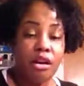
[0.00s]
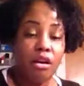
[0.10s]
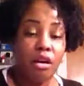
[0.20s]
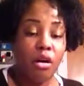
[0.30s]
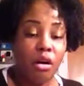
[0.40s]

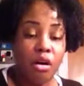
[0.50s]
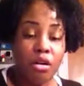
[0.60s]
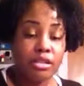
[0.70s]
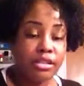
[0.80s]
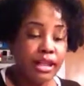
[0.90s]
a
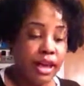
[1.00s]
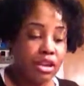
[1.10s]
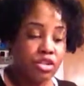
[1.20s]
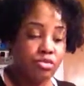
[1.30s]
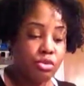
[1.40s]

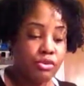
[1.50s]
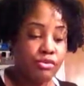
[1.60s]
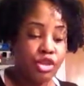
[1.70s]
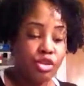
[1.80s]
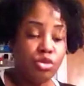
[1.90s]

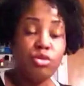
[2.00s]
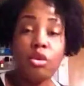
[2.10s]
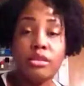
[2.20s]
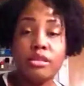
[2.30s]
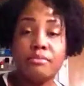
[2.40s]
haul/review
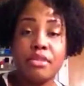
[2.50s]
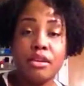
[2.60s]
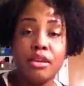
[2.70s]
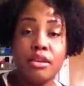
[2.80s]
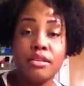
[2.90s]
on some
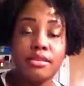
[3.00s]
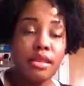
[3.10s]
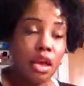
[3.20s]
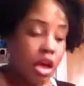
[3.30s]
things.